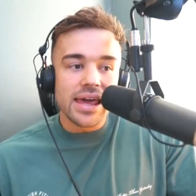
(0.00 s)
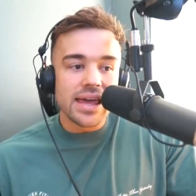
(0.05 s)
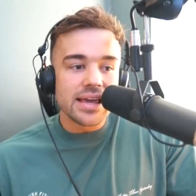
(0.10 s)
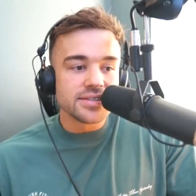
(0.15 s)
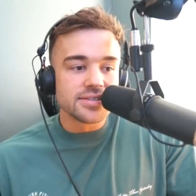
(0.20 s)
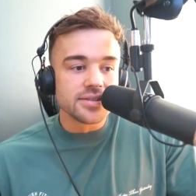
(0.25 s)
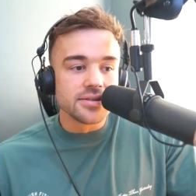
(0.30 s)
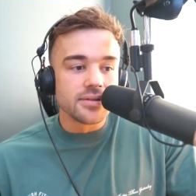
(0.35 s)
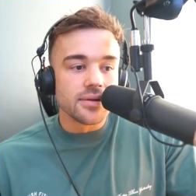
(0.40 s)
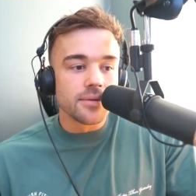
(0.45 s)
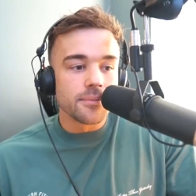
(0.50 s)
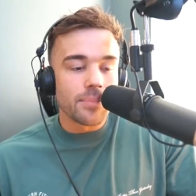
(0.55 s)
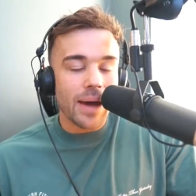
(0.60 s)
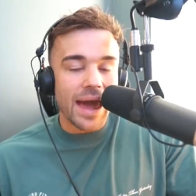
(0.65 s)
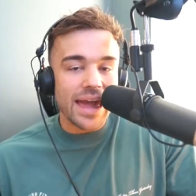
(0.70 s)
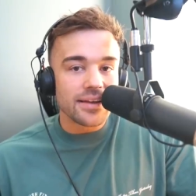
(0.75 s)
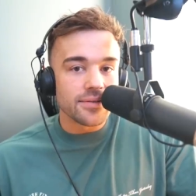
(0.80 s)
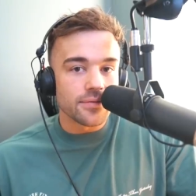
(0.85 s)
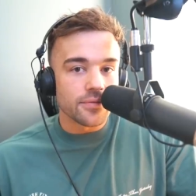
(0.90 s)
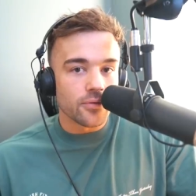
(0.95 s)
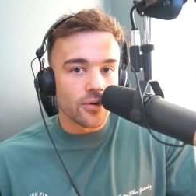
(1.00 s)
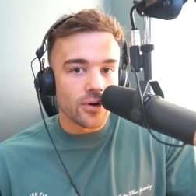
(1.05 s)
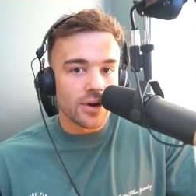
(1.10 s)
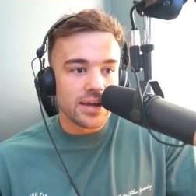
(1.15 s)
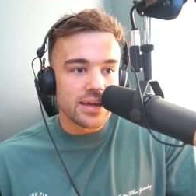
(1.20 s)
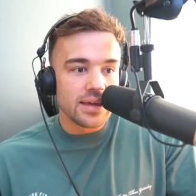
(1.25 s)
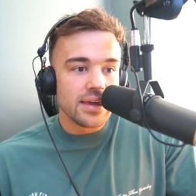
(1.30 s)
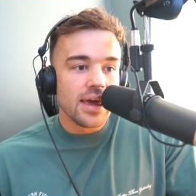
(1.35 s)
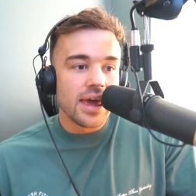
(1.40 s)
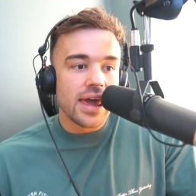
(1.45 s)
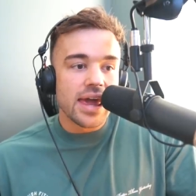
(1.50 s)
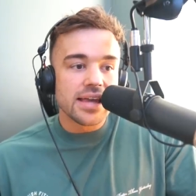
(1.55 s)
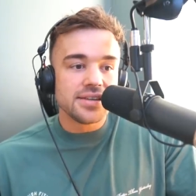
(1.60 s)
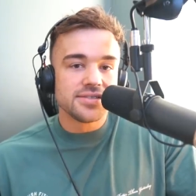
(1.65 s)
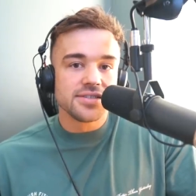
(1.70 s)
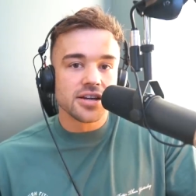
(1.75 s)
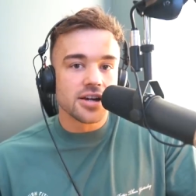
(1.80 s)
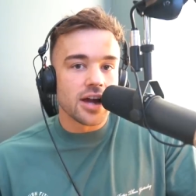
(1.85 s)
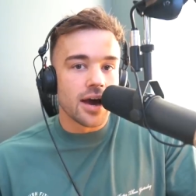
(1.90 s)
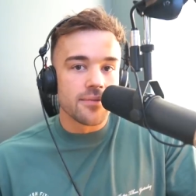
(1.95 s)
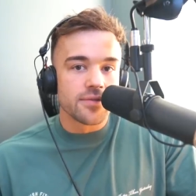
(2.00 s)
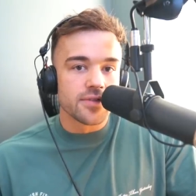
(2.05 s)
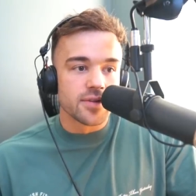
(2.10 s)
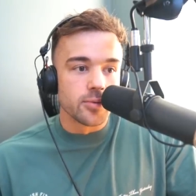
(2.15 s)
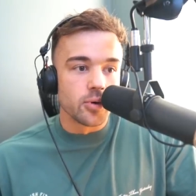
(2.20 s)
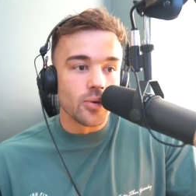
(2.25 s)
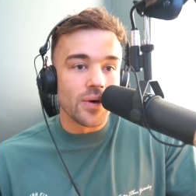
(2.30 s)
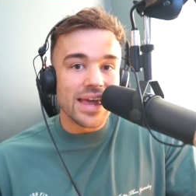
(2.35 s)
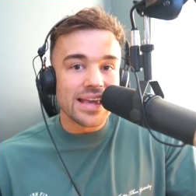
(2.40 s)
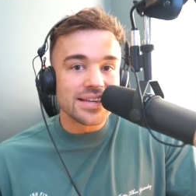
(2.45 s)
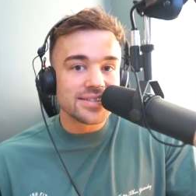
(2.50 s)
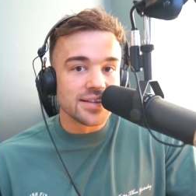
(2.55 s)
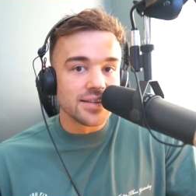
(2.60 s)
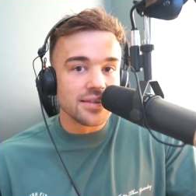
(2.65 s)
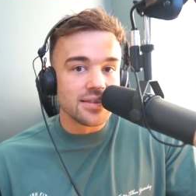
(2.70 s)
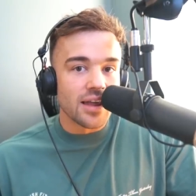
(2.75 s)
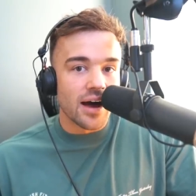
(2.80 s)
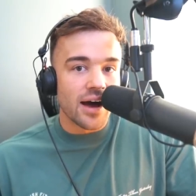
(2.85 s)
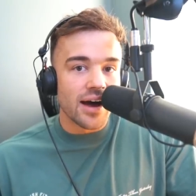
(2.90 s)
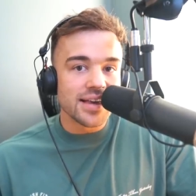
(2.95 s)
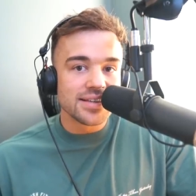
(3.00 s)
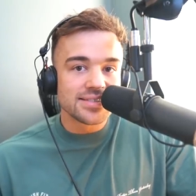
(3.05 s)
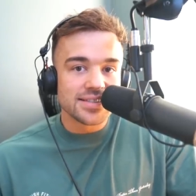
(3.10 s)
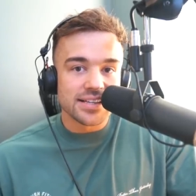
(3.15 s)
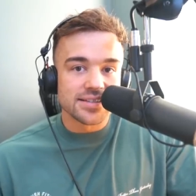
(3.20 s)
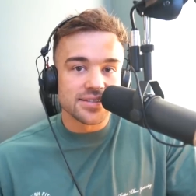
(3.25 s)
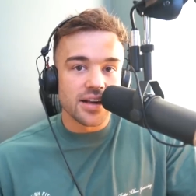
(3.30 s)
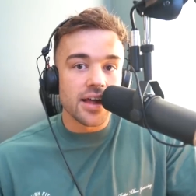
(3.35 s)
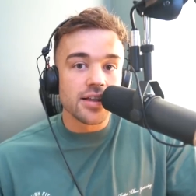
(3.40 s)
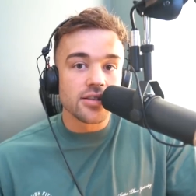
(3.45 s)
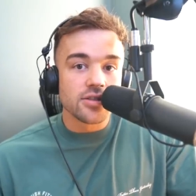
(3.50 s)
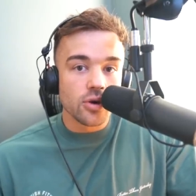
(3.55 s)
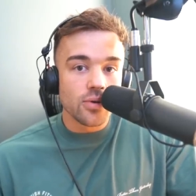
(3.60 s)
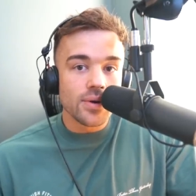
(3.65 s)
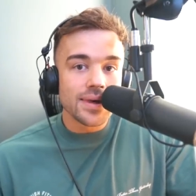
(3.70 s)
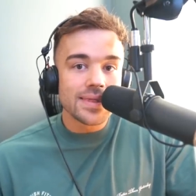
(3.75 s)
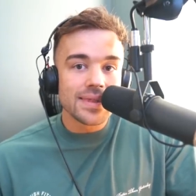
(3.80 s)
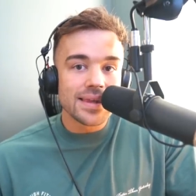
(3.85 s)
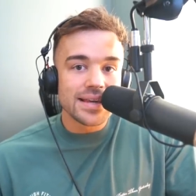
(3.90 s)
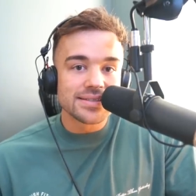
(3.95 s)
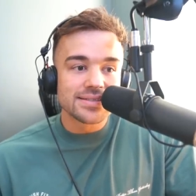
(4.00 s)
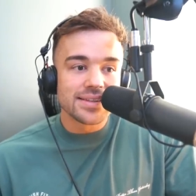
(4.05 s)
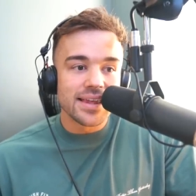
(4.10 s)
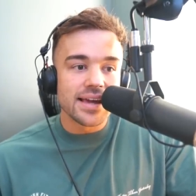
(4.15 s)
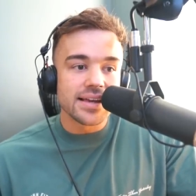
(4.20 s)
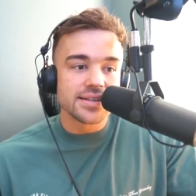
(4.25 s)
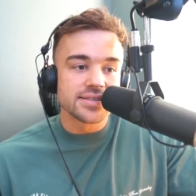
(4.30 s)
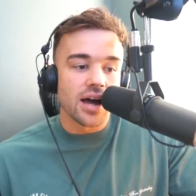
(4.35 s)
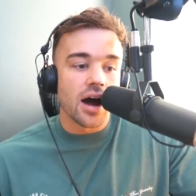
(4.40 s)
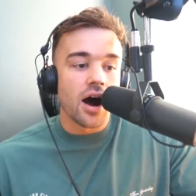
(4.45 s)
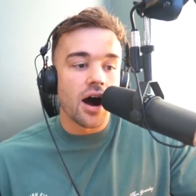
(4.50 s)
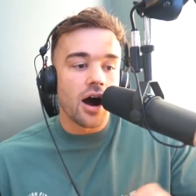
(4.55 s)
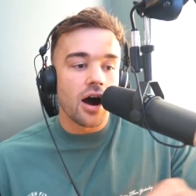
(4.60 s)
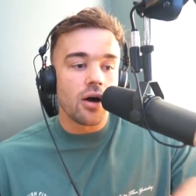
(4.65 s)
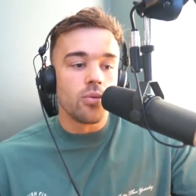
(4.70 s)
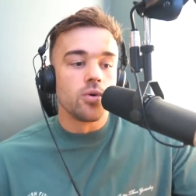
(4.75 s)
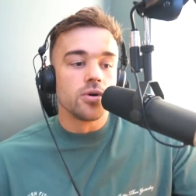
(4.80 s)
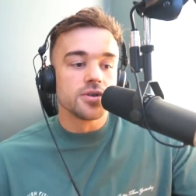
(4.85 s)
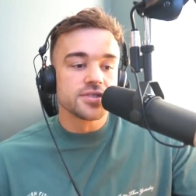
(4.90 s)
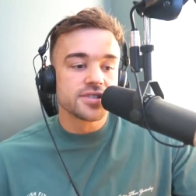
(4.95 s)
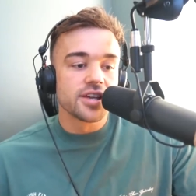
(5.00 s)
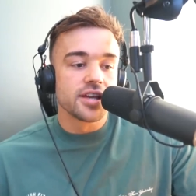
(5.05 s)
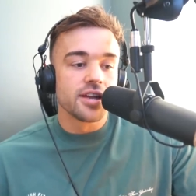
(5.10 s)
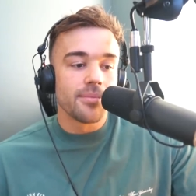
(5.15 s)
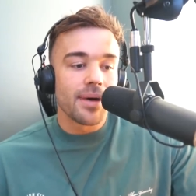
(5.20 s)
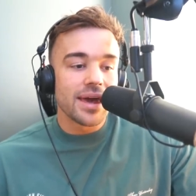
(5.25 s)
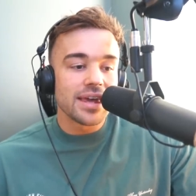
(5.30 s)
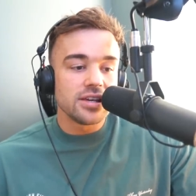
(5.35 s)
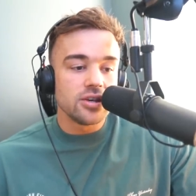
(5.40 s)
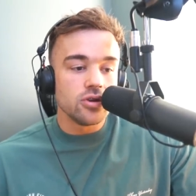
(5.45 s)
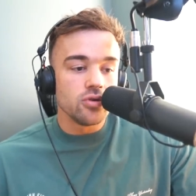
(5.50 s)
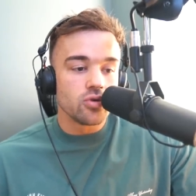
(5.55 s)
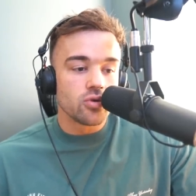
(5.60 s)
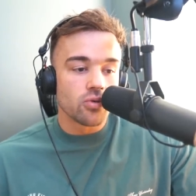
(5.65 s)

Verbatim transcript: isn't pain free, isn't comfortable, isn't nice. It's like doing these things are what's going to make you